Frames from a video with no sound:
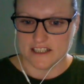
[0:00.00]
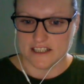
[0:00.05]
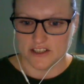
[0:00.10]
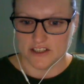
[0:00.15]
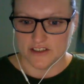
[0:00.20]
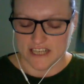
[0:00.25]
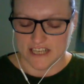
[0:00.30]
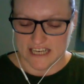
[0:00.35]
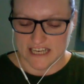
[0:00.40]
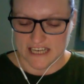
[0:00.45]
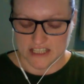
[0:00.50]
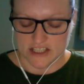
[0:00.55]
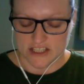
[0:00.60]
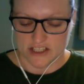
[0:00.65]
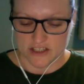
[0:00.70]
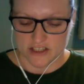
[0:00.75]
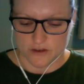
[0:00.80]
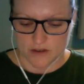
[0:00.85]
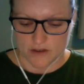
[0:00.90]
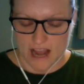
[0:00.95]
to teach
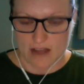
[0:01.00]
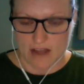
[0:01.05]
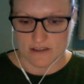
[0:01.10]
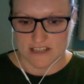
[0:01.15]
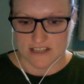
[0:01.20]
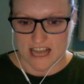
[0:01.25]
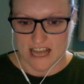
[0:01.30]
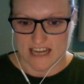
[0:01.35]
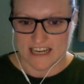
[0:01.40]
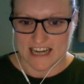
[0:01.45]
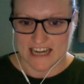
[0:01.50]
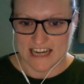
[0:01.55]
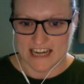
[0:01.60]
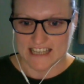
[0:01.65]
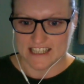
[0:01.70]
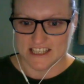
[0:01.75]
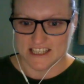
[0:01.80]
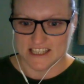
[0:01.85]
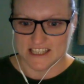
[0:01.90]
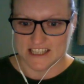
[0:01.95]
outstanding
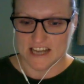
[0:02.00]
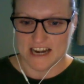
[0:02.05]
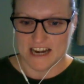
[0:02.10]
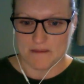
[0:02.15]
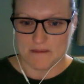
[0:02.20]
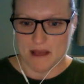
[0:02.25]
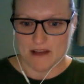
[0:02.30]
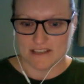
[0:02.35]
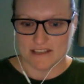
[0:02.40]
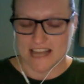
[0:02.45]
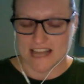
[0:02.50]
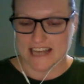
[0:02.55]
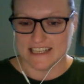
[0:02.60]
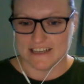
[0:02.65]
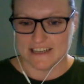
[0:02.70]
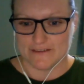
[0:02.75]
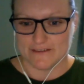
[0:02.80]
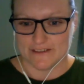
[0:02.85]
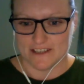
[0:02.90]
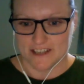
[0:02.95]
lessons in about 10
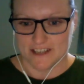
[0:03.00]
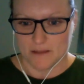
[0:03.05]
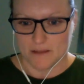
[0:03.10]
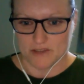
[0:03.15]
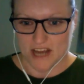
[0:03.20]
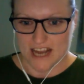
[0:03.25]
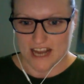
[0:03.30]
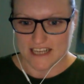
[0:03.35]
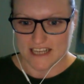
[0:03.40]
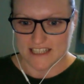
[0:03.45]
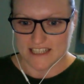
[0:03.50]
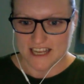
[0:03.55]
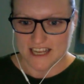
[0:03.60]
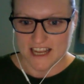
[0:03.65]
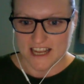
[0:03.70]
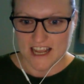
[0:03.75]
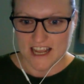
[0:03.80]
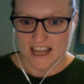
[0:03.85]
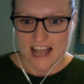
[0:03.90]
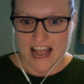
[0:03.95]
different subjects,
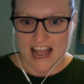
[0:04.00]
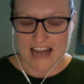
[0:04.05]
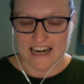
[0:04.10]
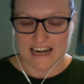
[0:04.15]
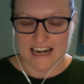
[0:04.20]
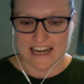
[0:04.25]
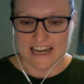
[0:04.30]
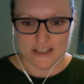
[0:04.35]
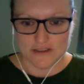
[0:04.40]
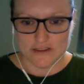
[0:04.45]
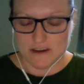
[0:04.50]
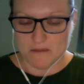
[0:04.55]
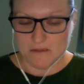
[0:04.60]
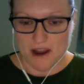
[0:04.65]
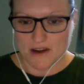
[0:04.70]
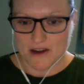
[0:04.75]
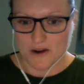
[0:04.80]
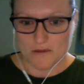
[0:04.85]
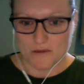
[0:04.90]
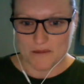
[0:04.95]
and history
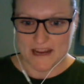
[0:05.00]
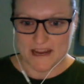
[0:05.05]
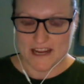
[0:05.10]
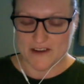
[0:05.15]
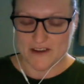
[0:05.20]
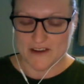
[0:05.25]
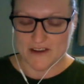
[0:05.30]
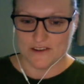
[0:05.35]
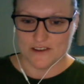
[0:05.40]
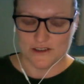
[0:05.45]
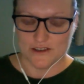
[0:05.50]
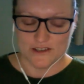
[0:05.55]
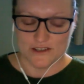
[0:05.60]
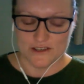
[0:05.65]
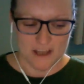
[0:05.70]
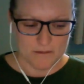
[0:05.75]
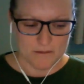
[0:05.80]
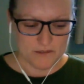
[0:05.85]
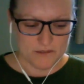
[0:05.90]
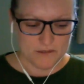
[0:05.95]
might not be your
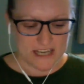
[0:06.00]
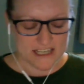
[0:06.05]
subject.